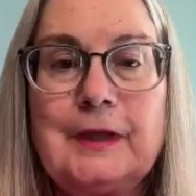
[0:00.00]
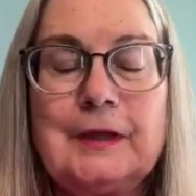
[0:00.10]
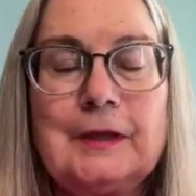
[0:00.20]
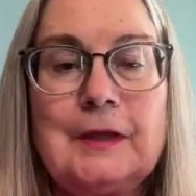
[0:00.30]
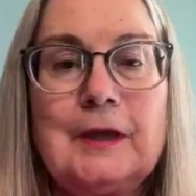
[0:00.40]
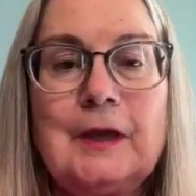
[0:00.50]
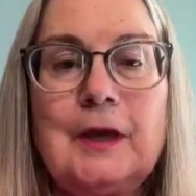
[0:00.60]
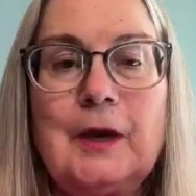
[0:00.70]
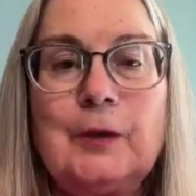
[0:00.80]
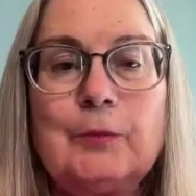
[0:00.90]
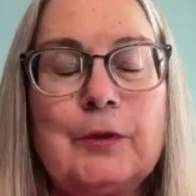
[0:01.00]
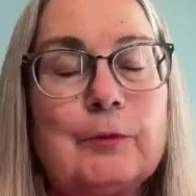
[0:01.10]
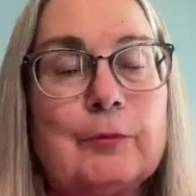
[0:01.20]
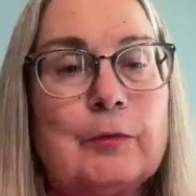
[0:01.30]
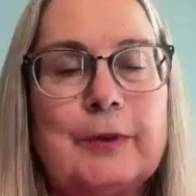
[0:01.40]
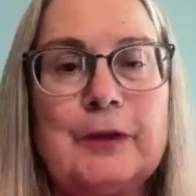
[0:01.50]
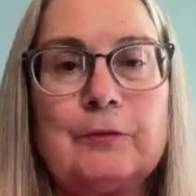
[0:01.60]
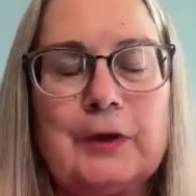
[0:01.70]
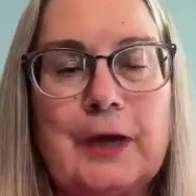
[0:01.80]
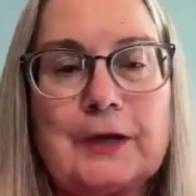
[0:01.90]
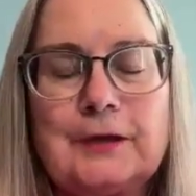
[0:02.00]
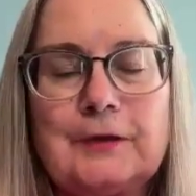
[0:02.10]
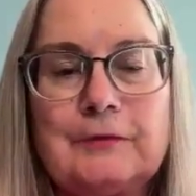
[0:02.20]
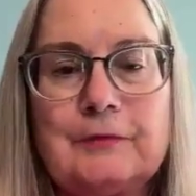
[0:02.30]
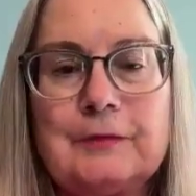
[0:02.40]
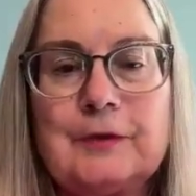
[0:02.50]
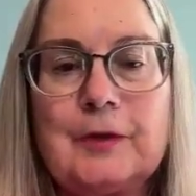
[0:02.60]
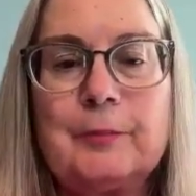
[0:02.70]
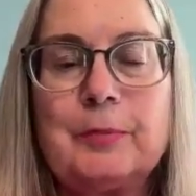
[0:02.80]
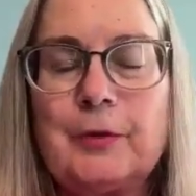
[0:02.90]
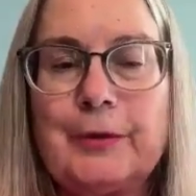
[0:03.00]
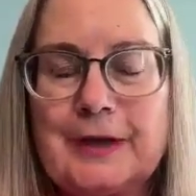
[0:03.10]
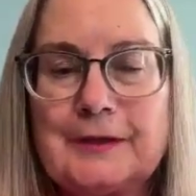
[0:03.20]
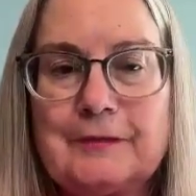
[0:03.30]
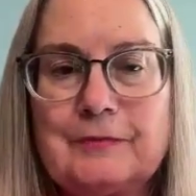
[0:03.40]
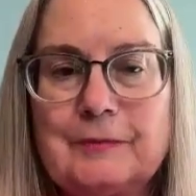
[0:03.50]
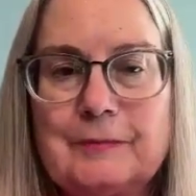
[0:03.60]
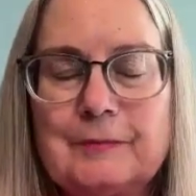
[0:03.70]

day on whether we're being reactive or proactive.